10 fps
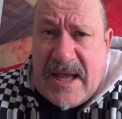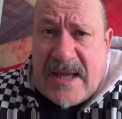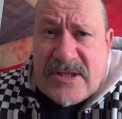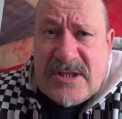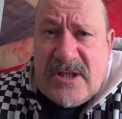
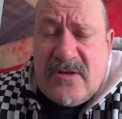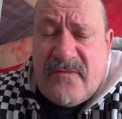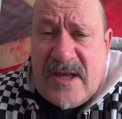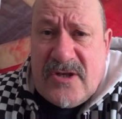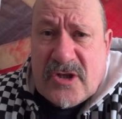attitude
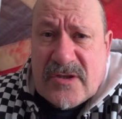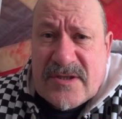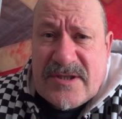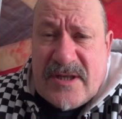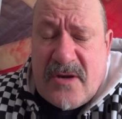
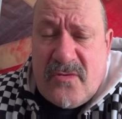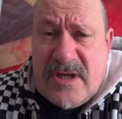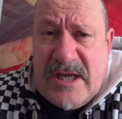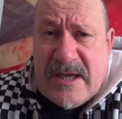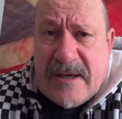vengeance. Oh
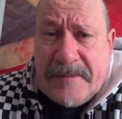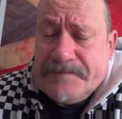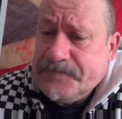dear.